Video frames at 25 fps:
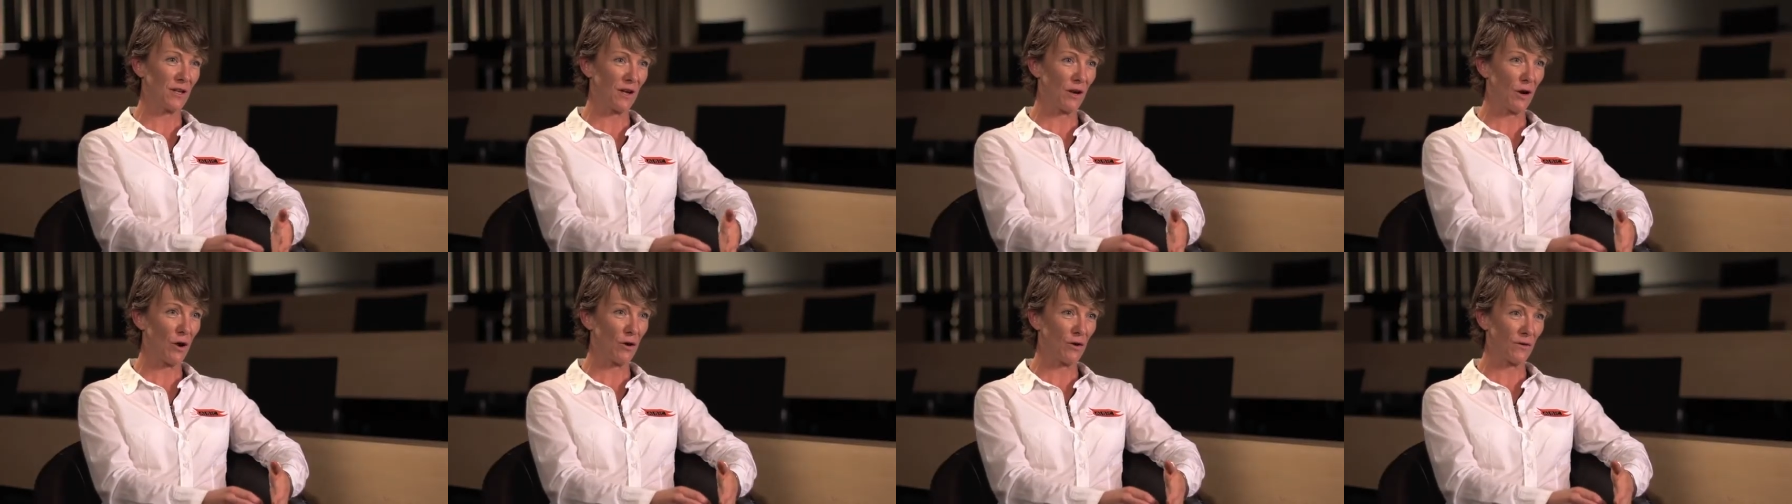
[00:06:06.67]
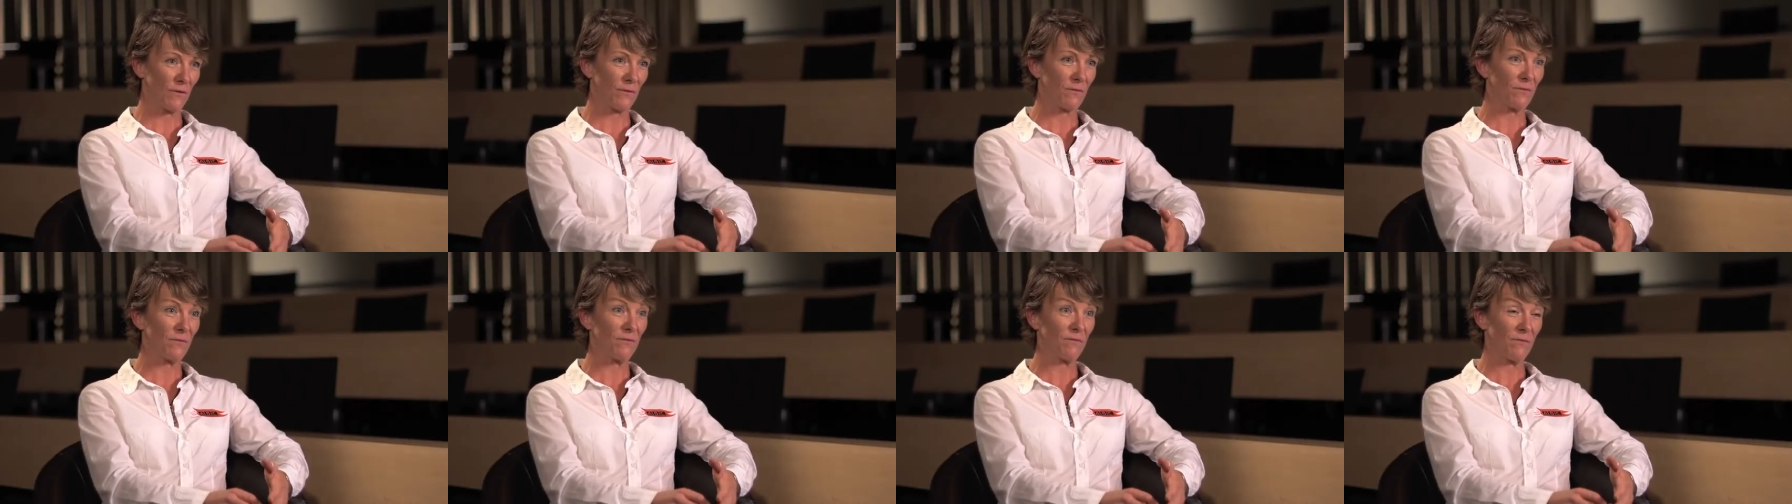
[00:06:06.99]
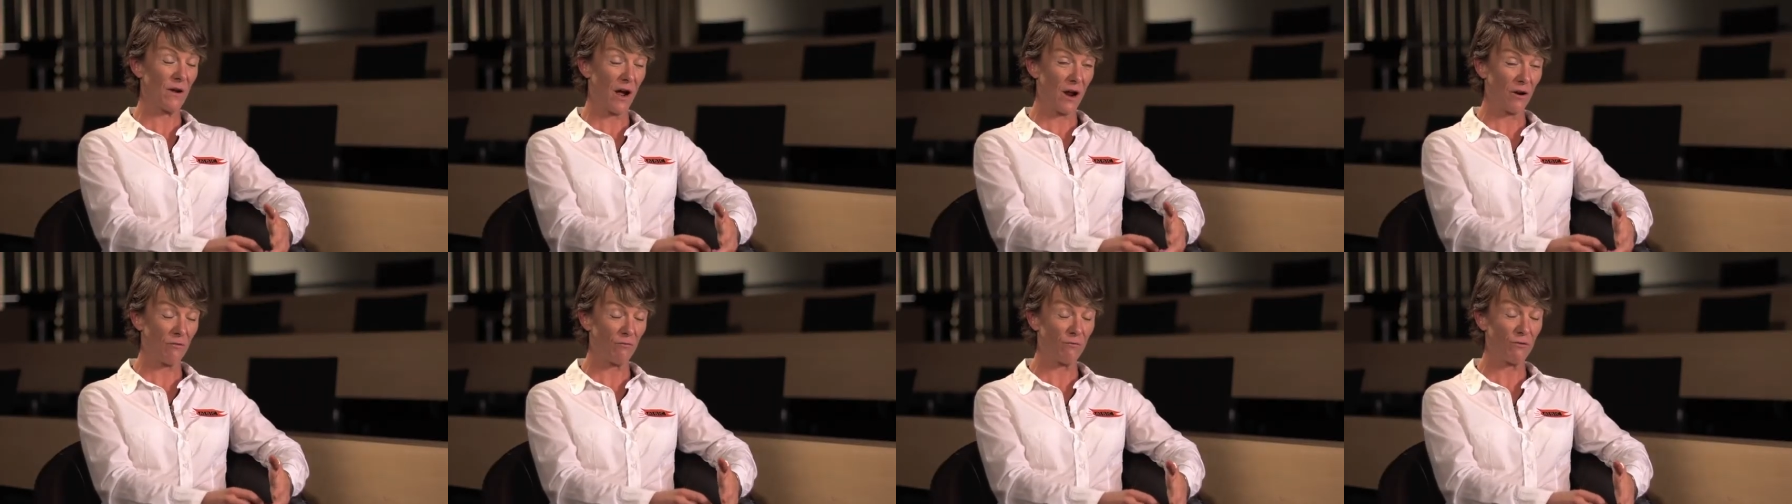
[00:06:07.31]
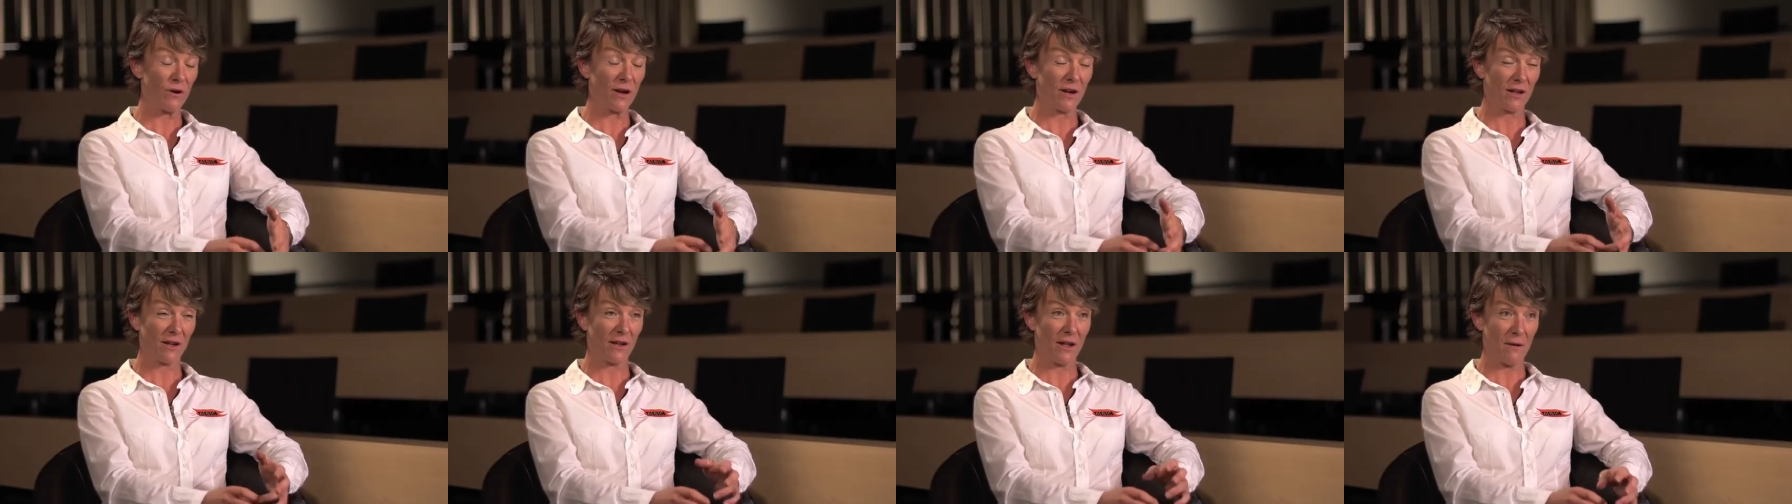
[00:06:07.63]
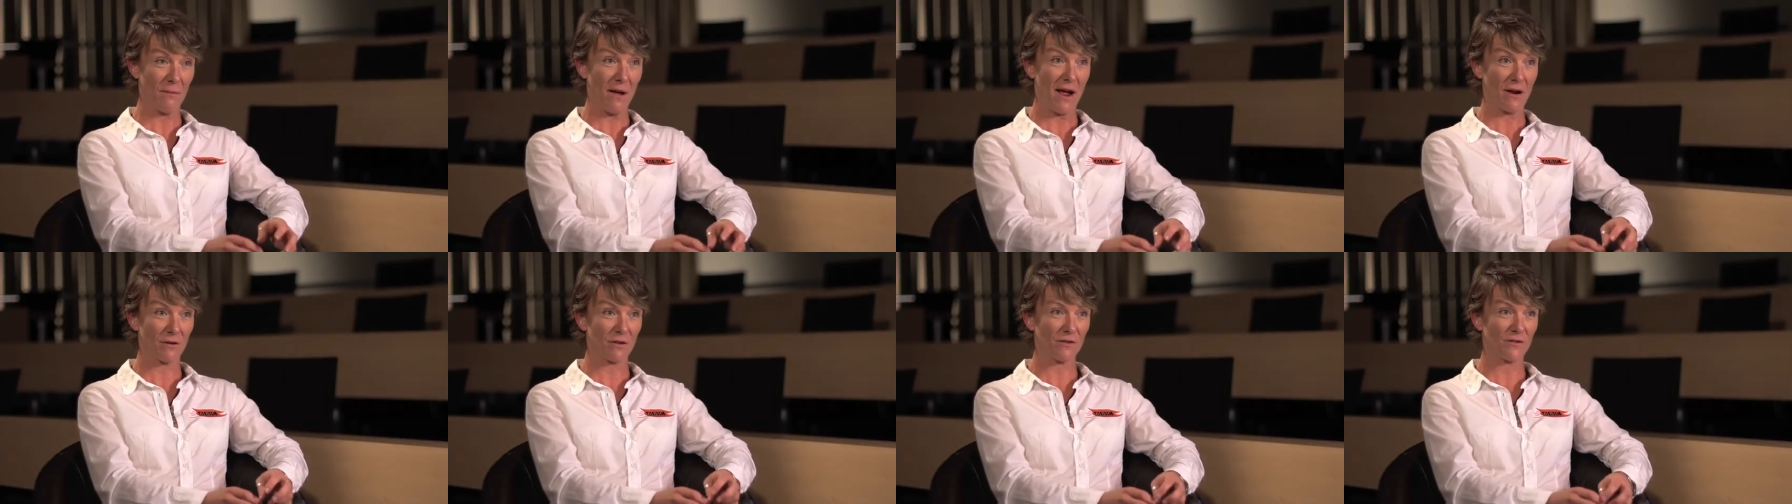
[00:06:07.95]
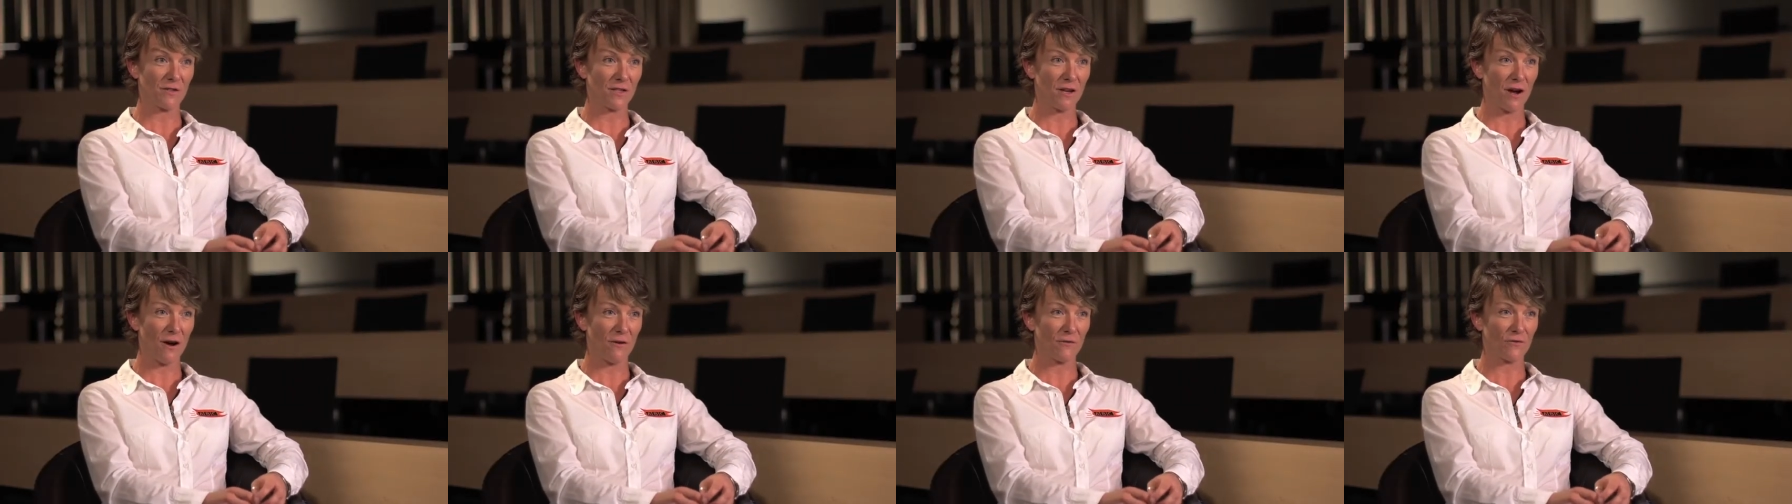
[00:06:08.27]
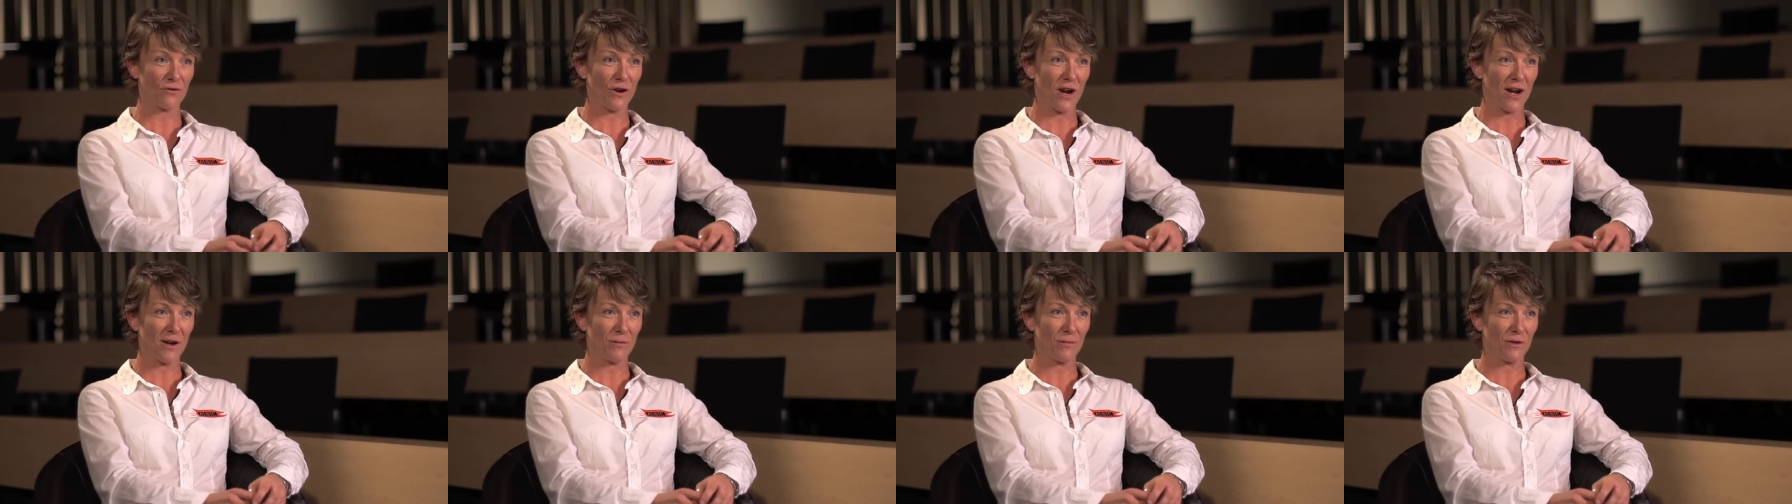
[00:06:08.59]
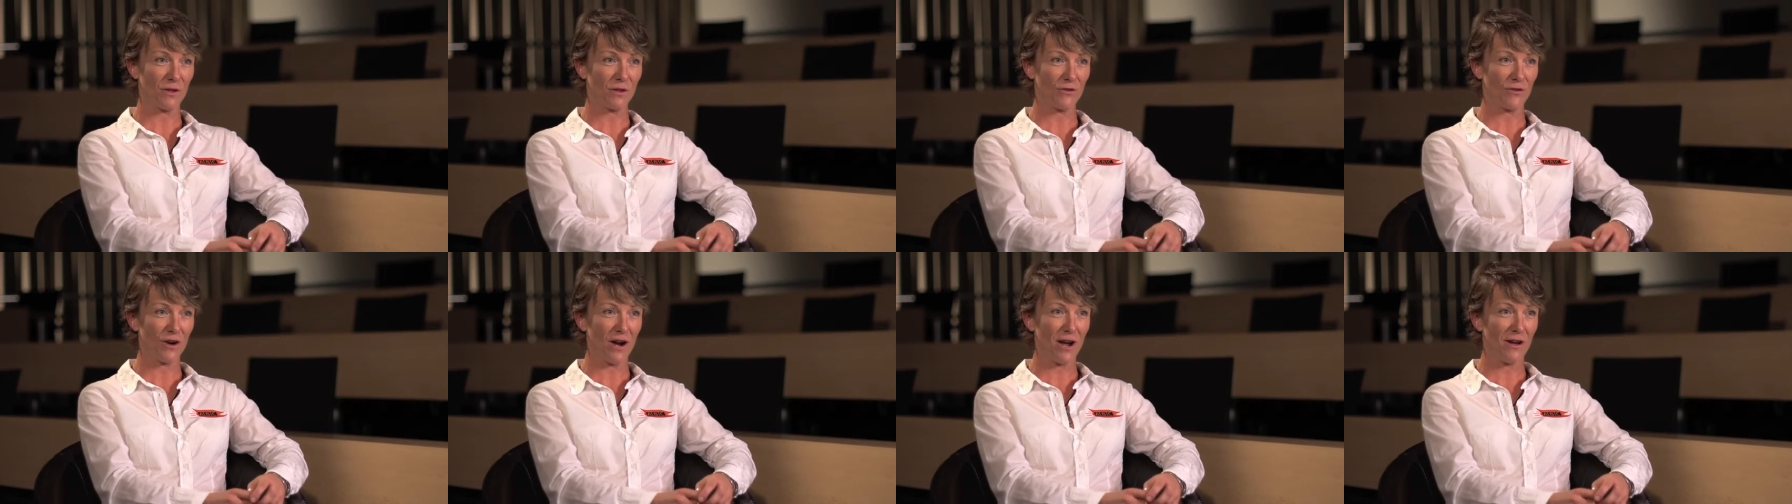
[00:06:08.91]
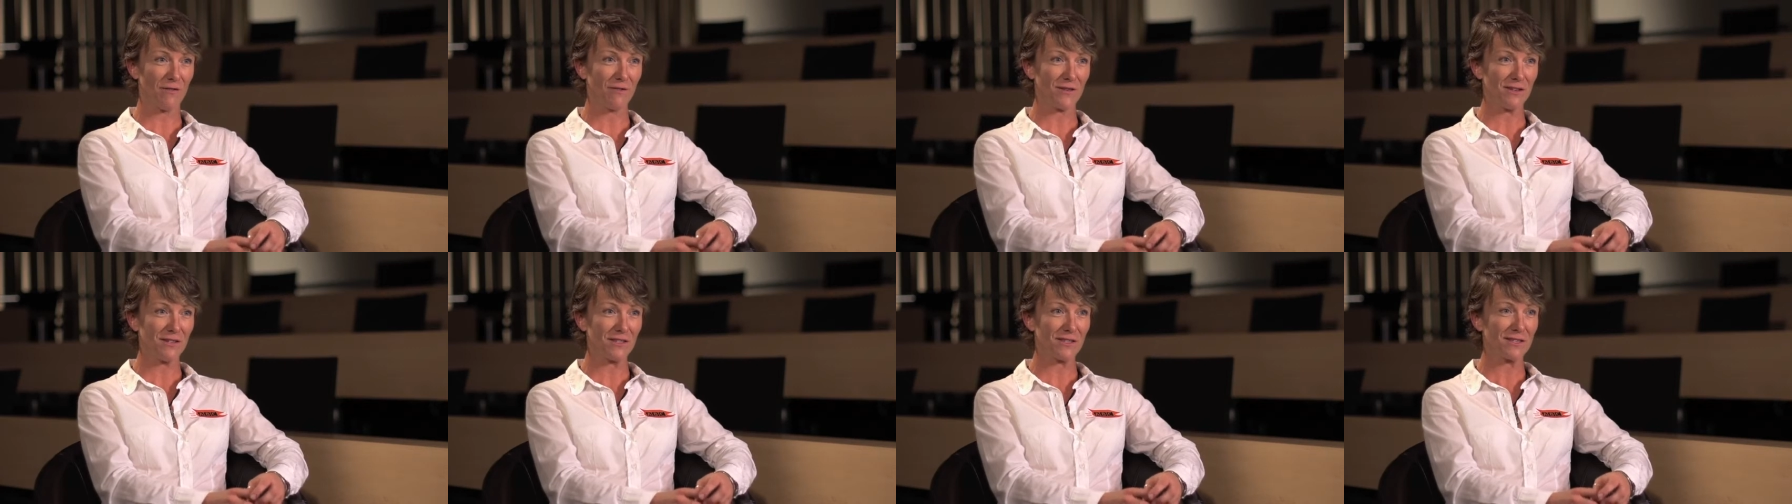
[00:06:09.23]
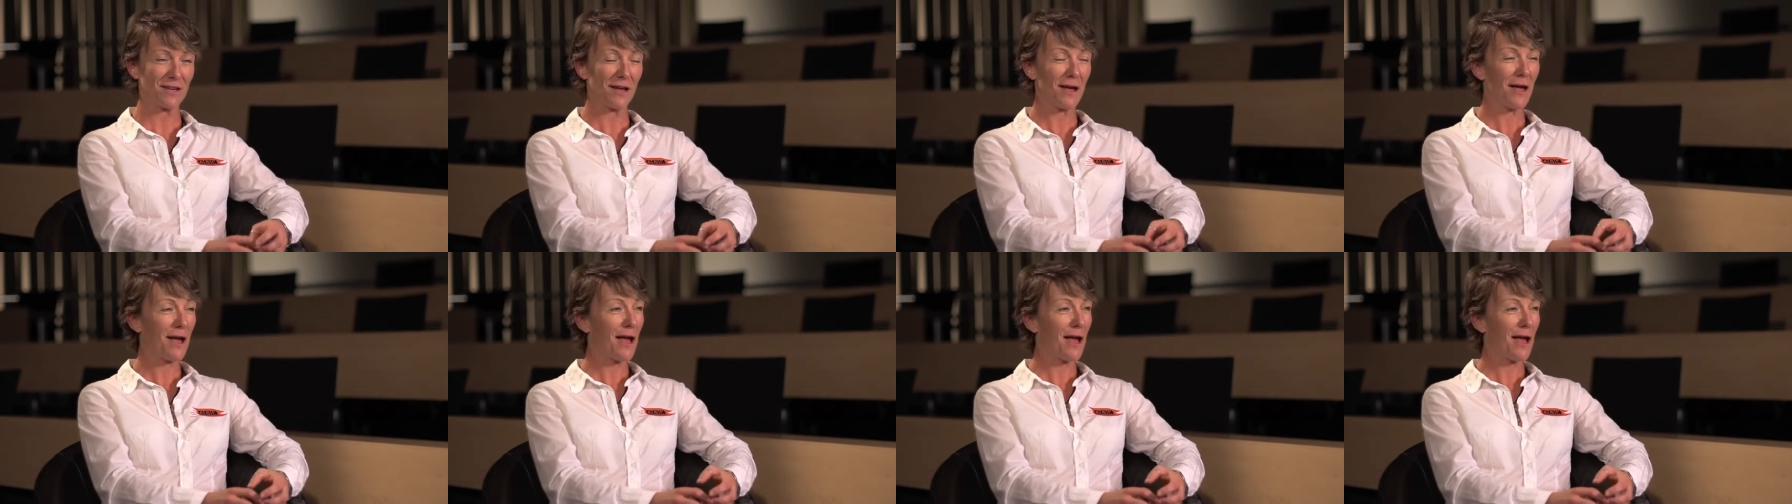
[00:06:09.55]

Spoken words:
a real amount of staff training with the drivers.